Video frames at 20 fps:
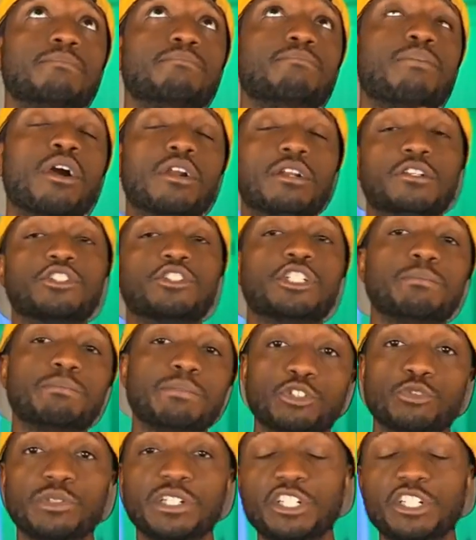partnership
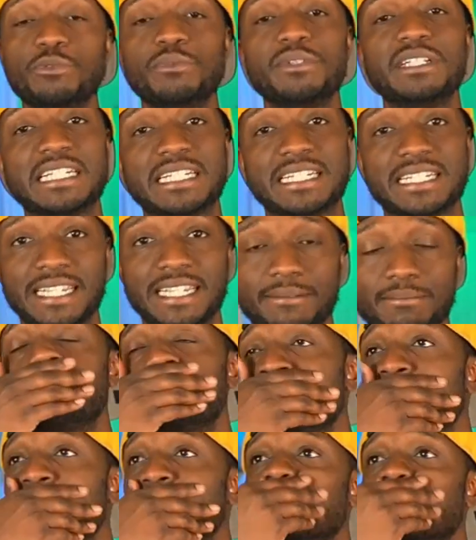between you and the team.
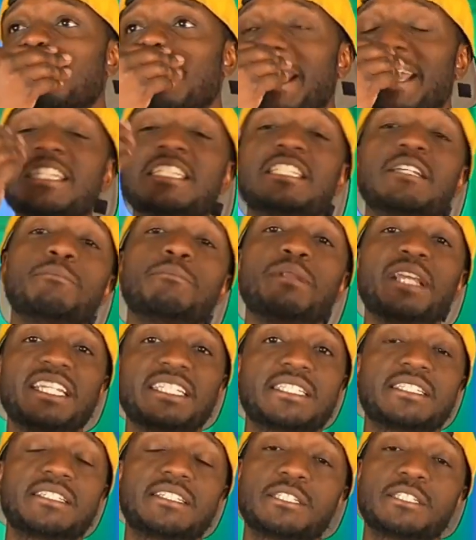In some
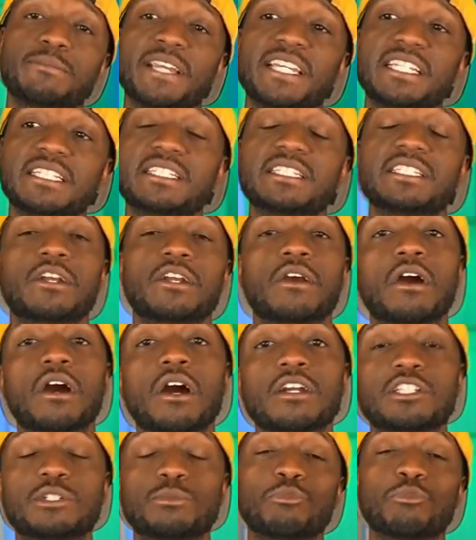places and spaces, there are
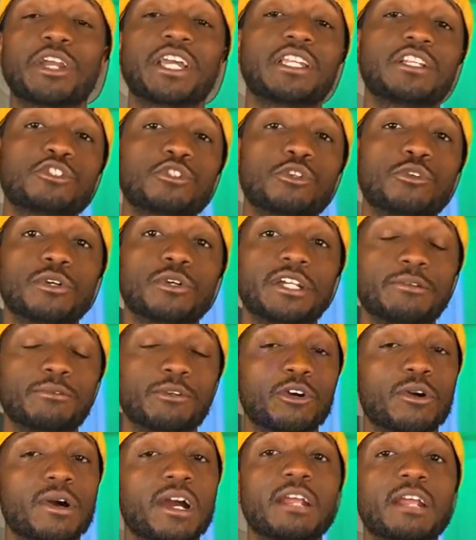some regulatory
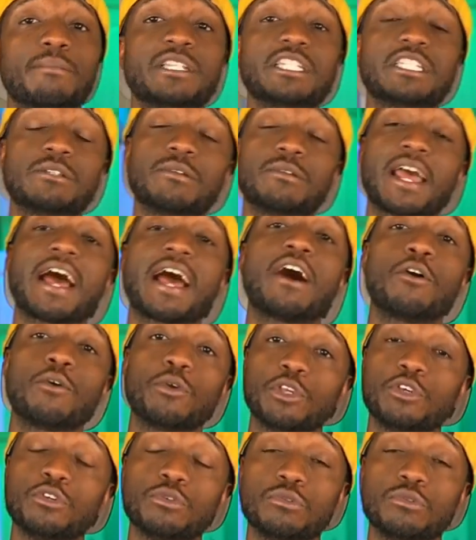requirements in how
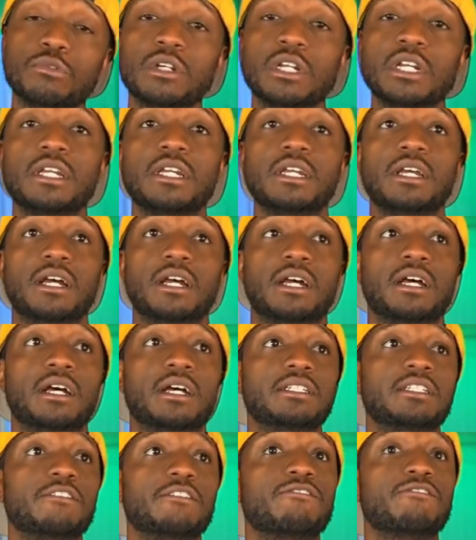you
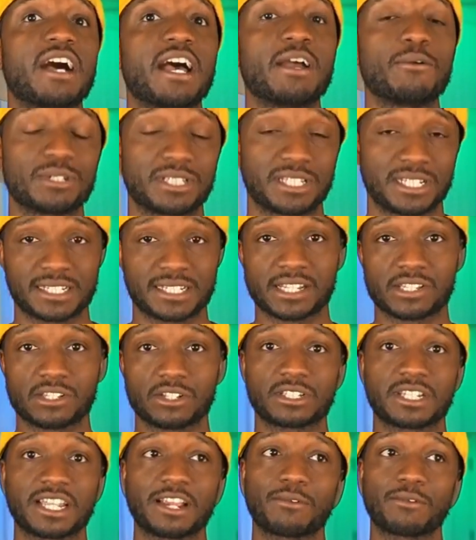define what success looks
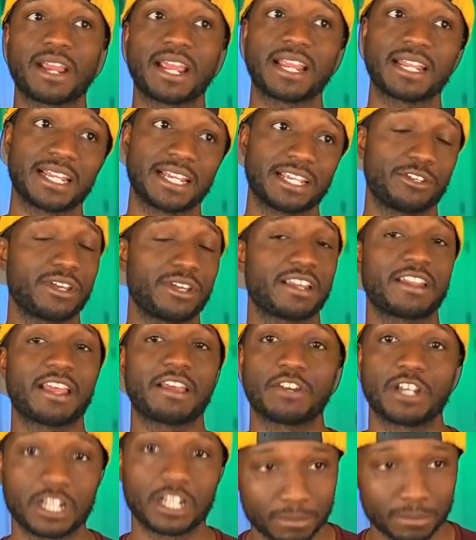like, right? Like you have to have
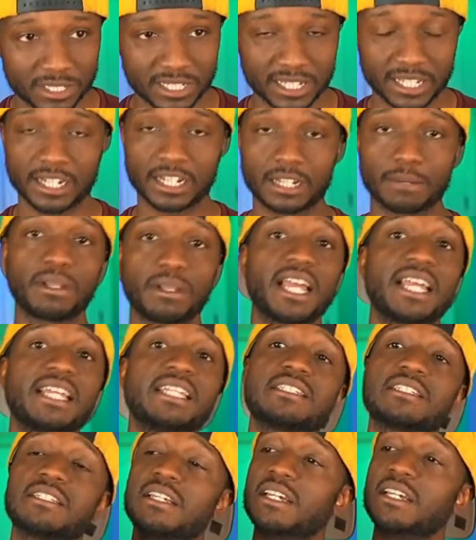100% in
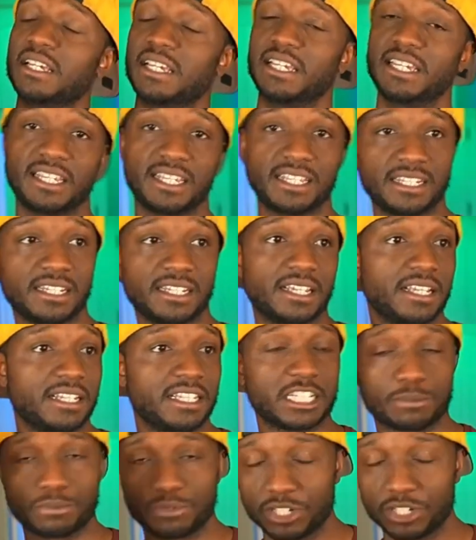compliance in
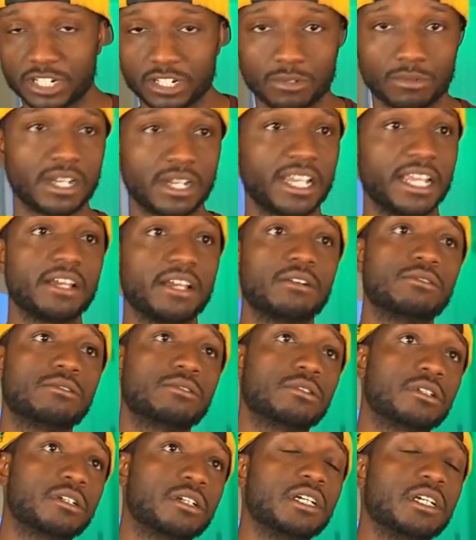this particular way.
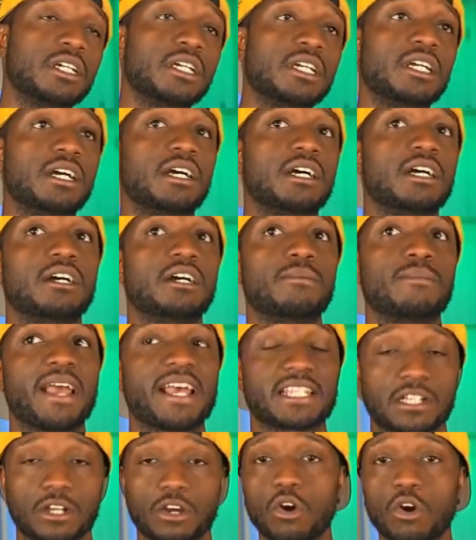Or as
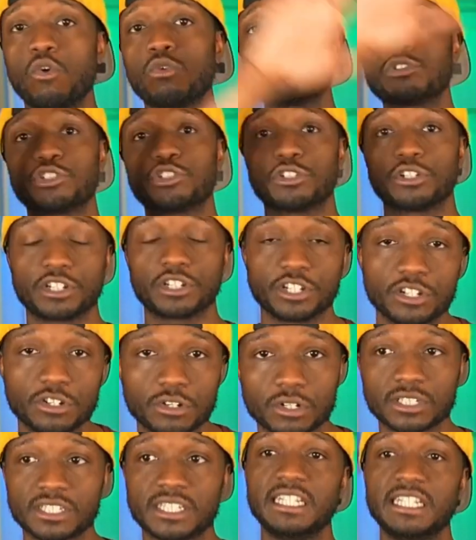a culture, your
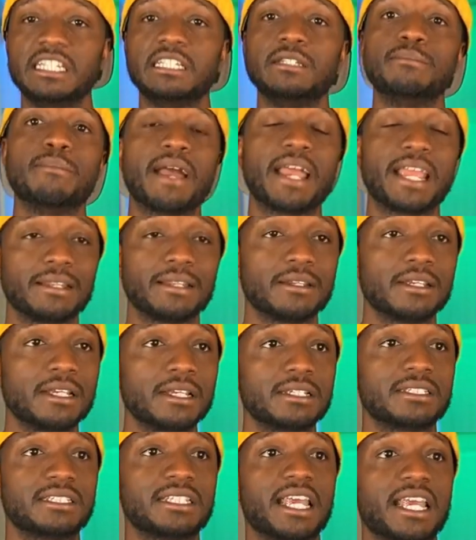team might
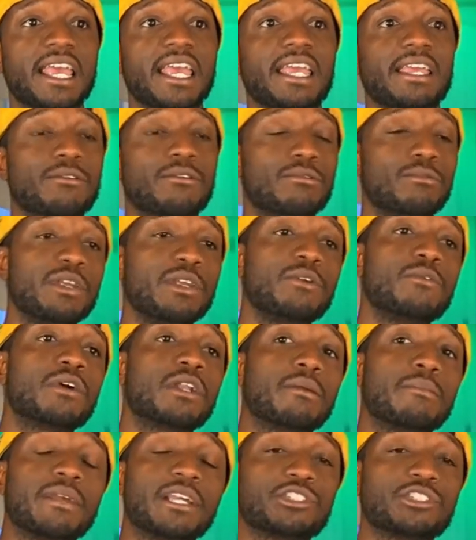say, we want to
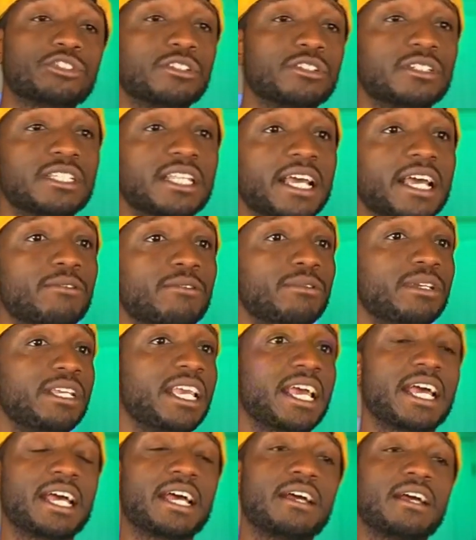make sure that we
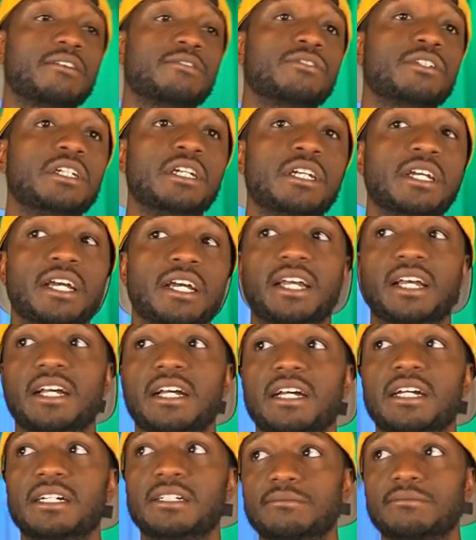have
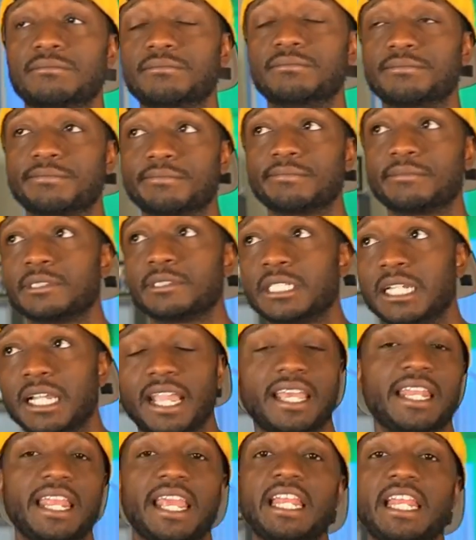an
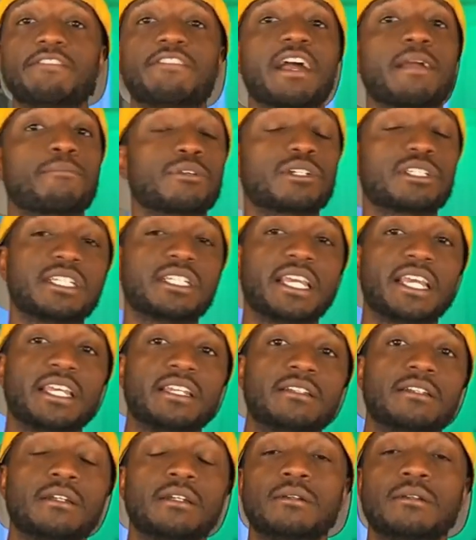85%
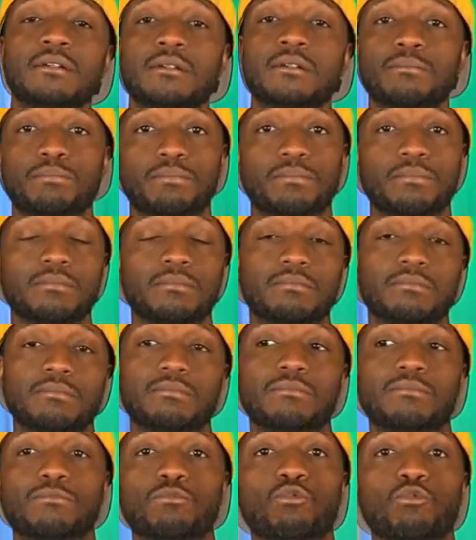
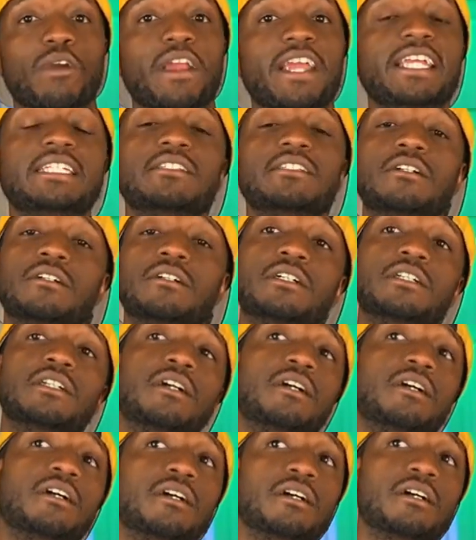rate on
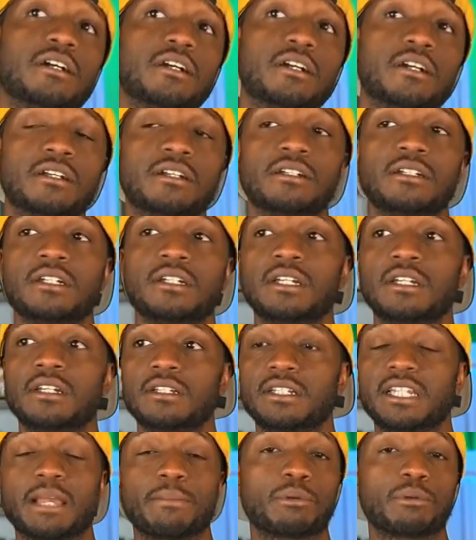our
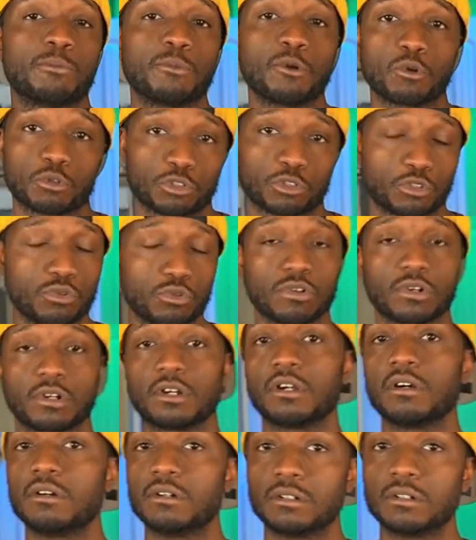net promoter score,
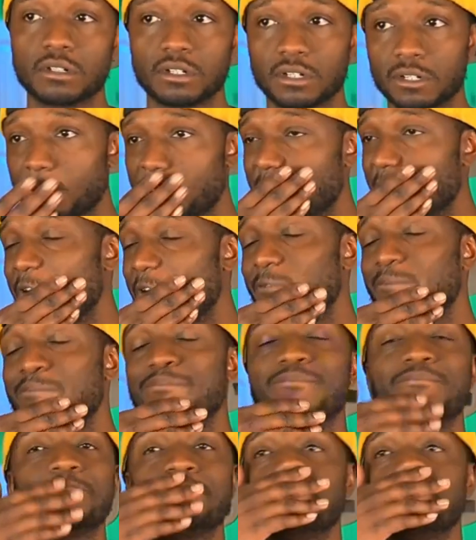or
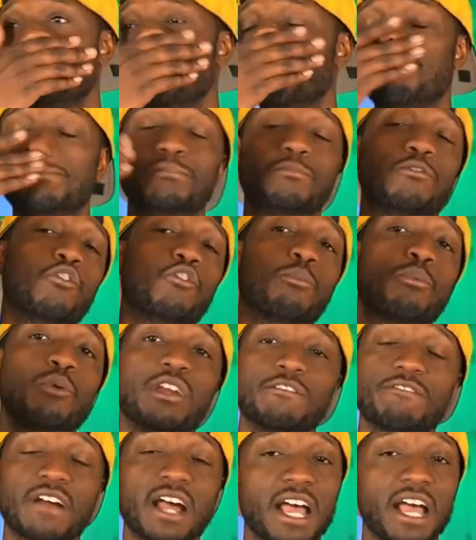
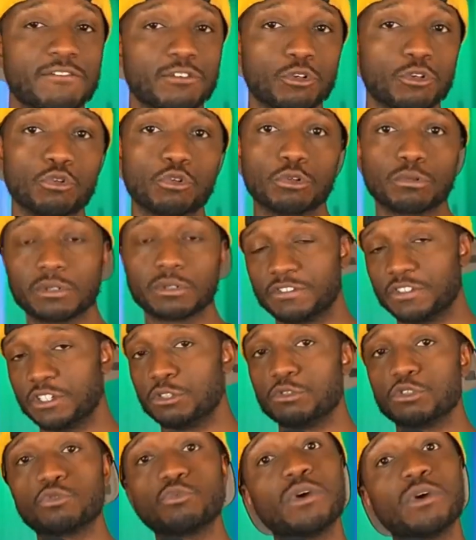4.5 in Google
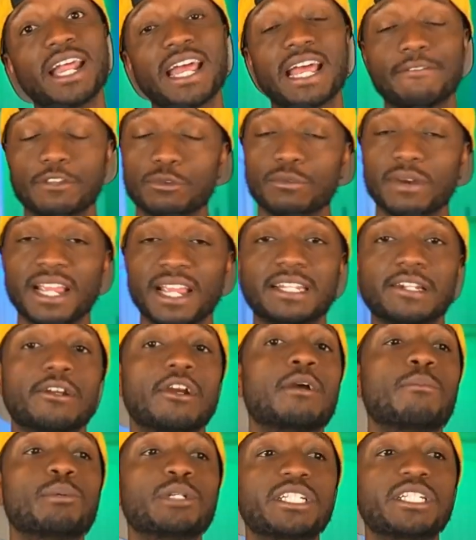reviews, what have you, right? There are
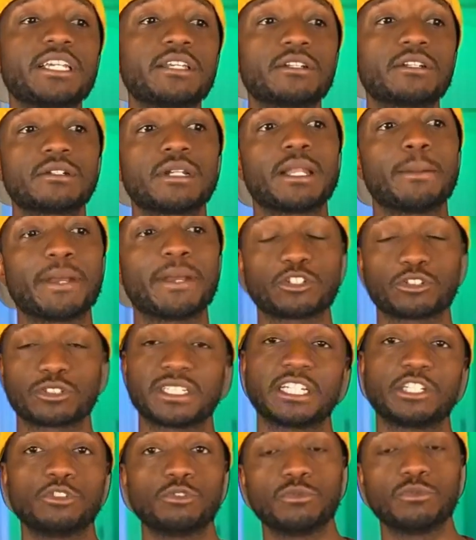particular metrics
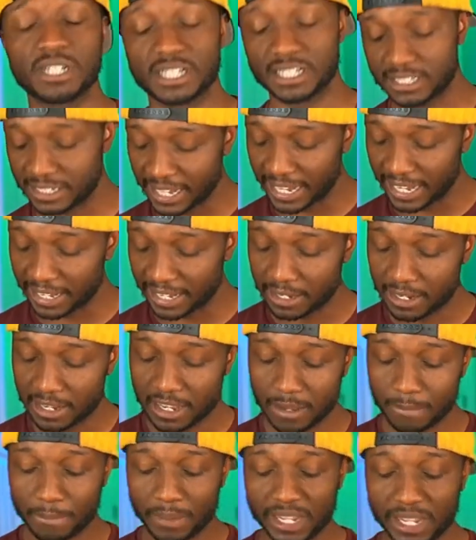that you want to state.
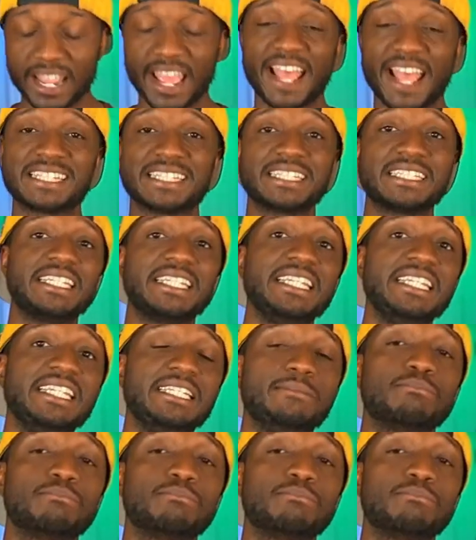But as a team,